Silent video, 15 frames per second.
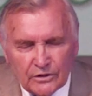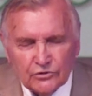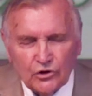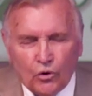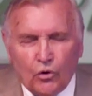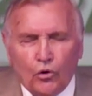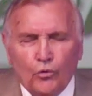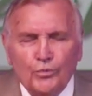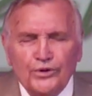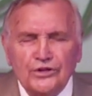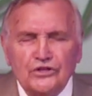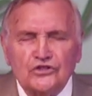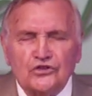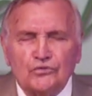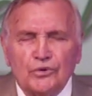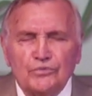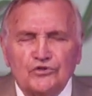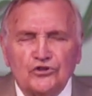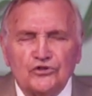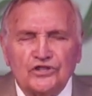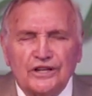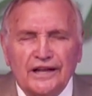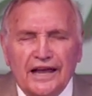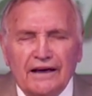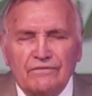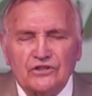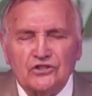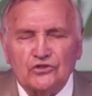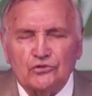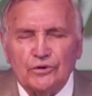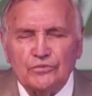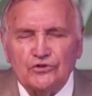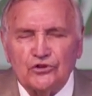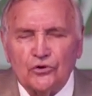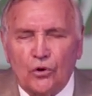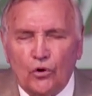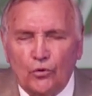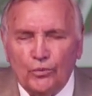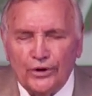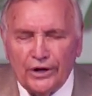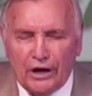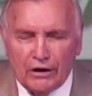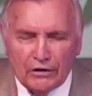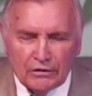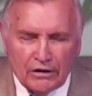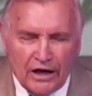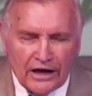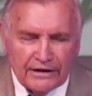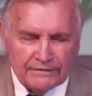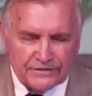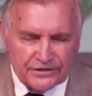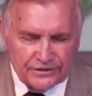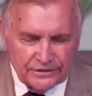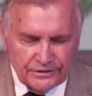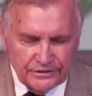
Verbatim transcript: to open the scriptures and have the scripture open our lives